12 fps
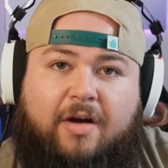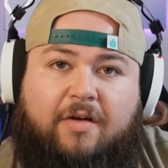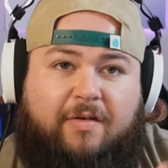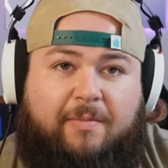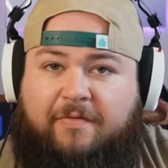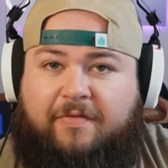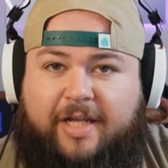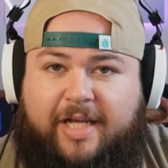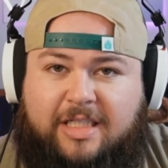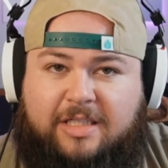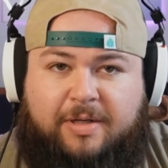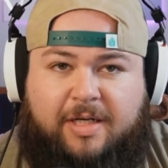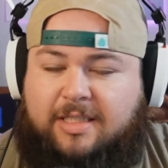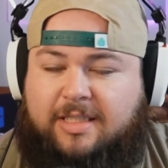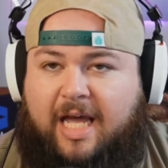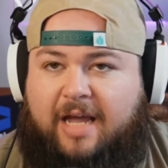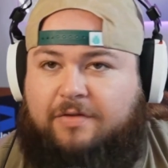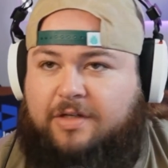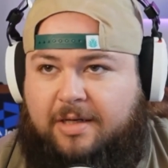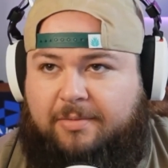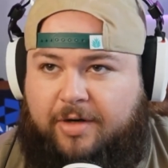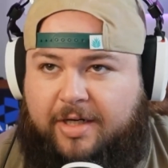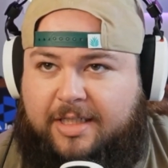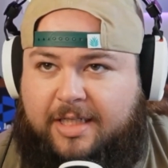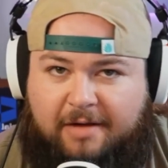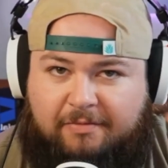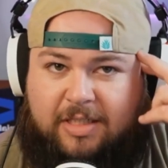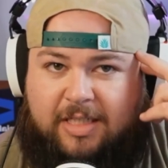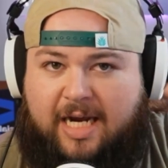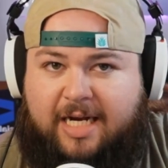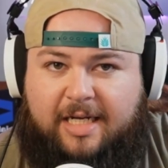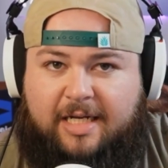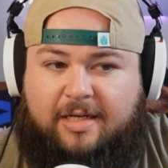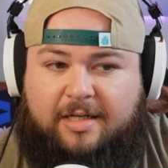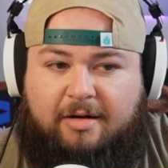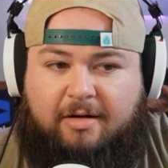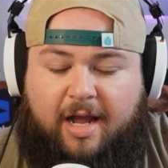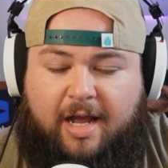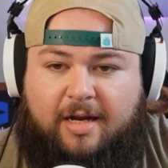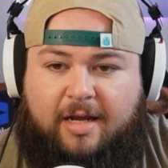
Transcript: from affiliates because they, for some reason, have this idea in their head